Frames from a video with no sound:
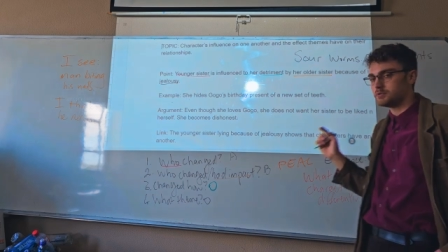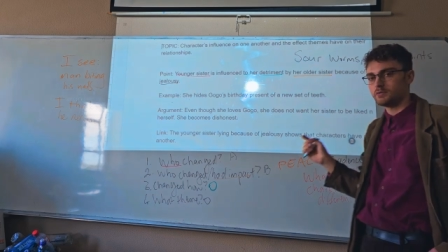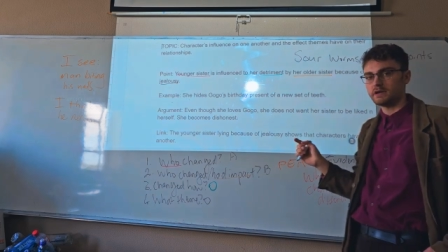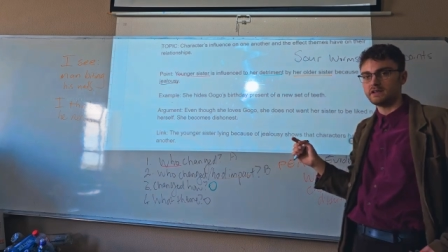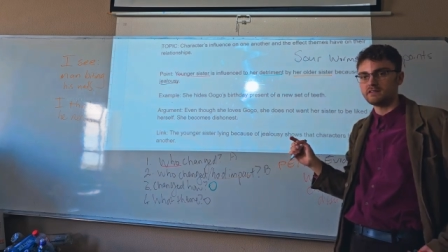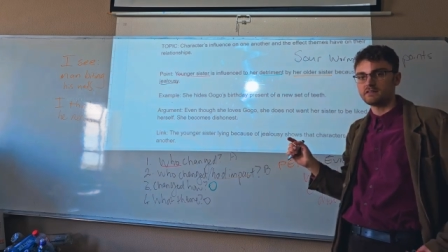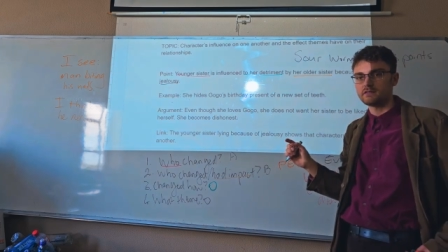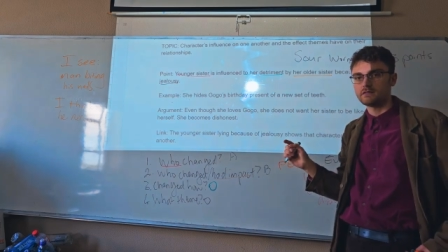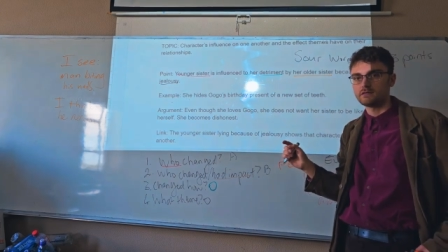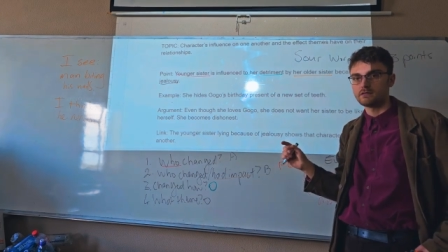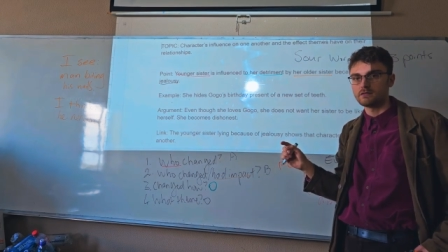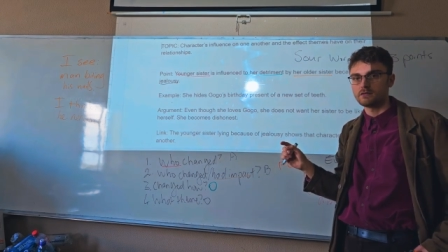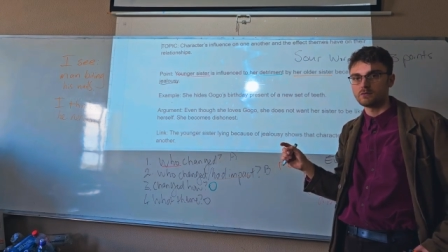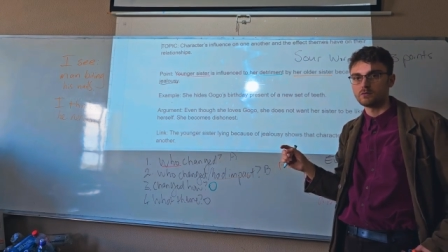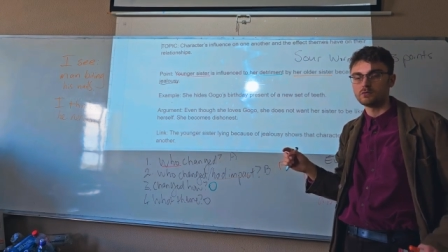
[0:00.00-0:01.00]
point
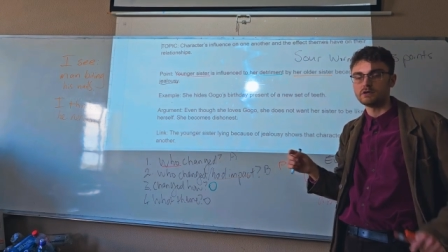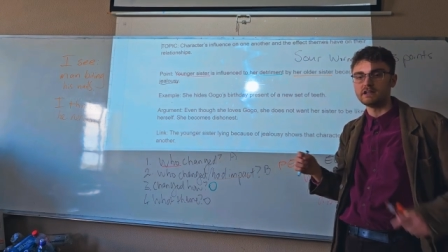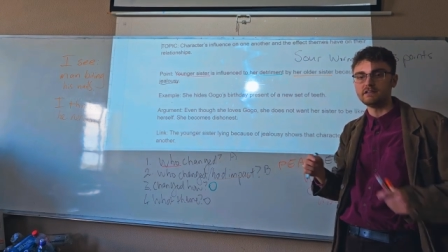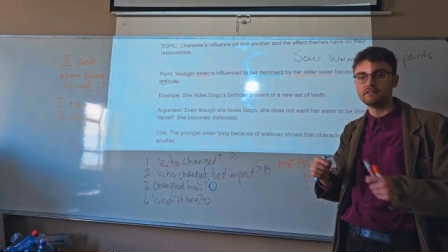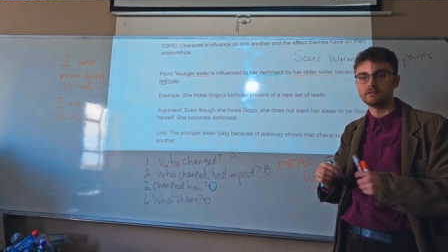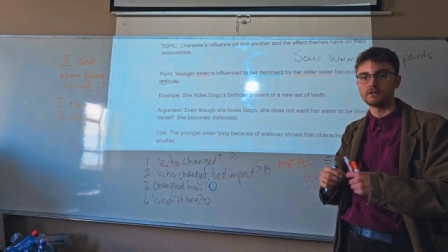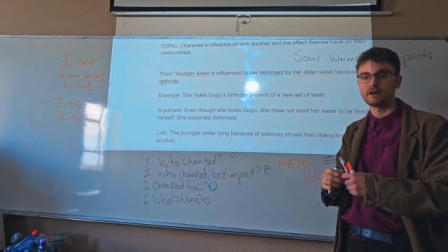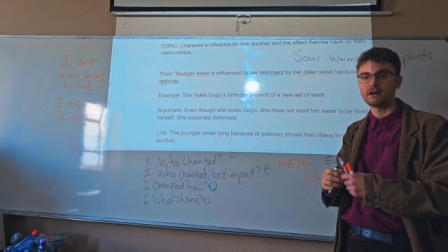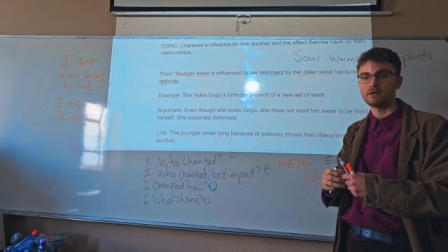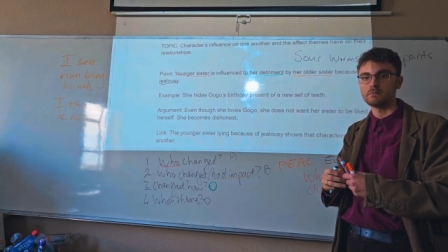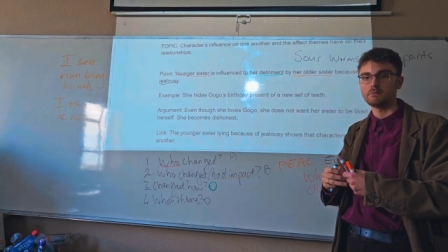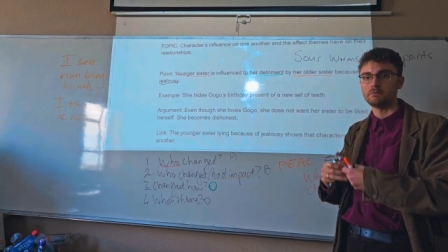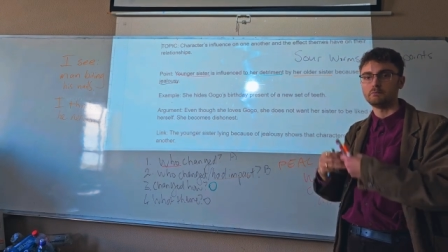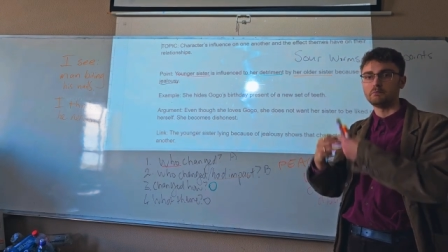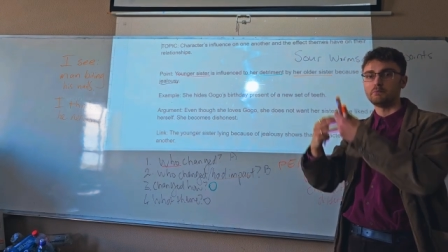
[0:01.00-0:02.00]
will need to
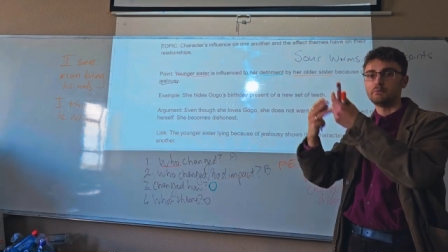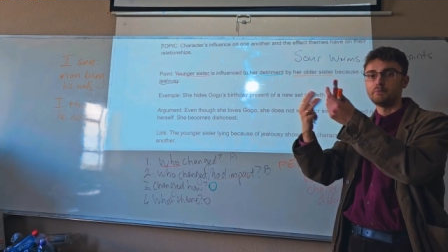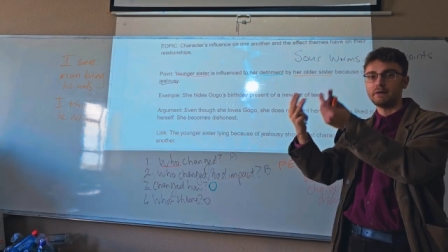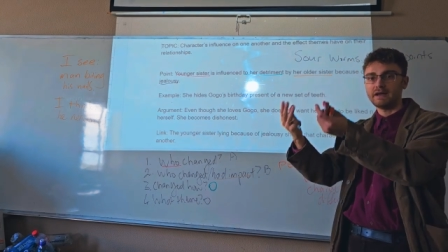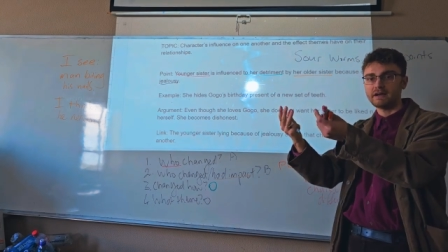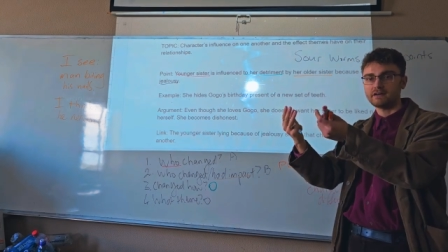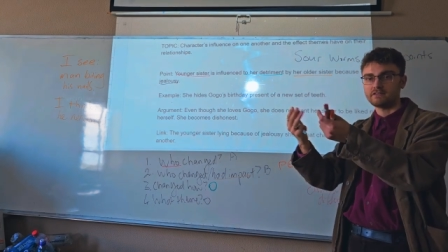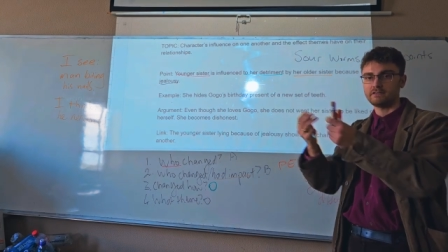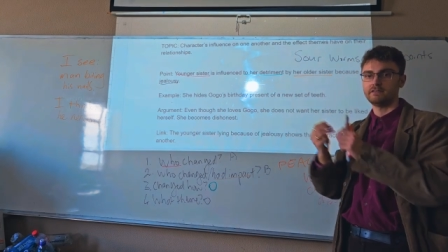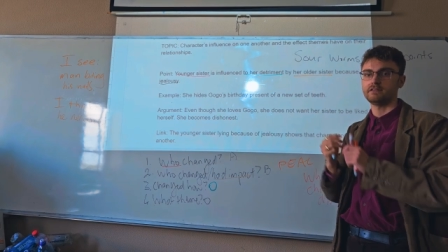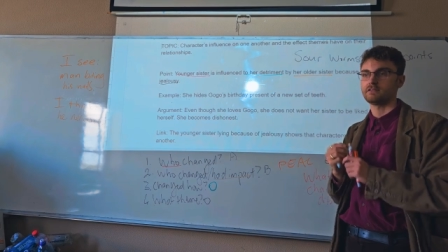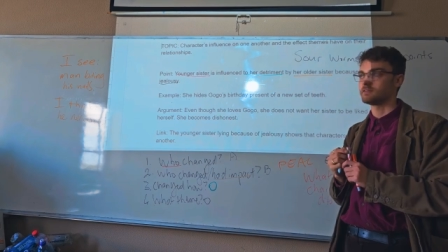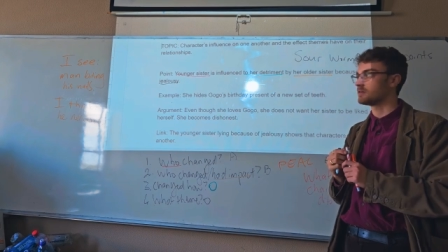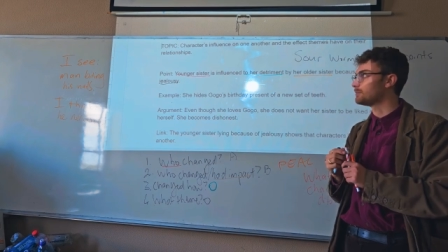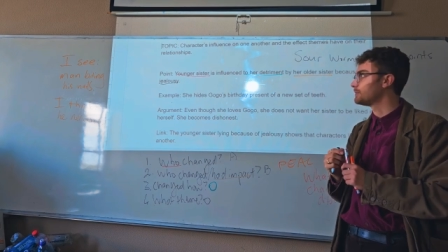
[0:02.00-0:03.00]
come back to the
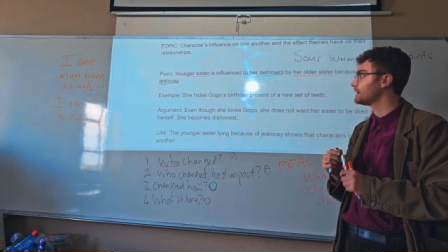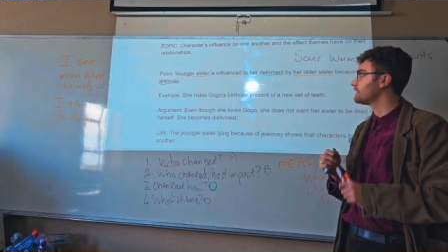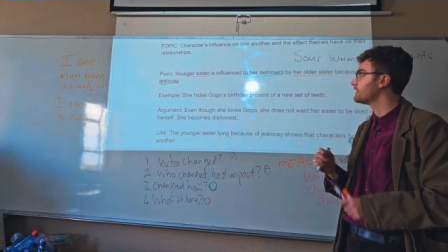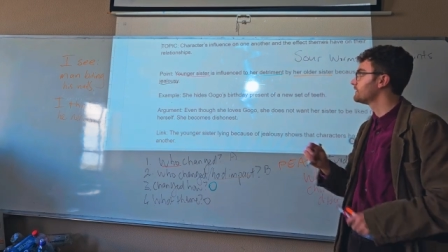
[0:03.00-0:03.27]
topic,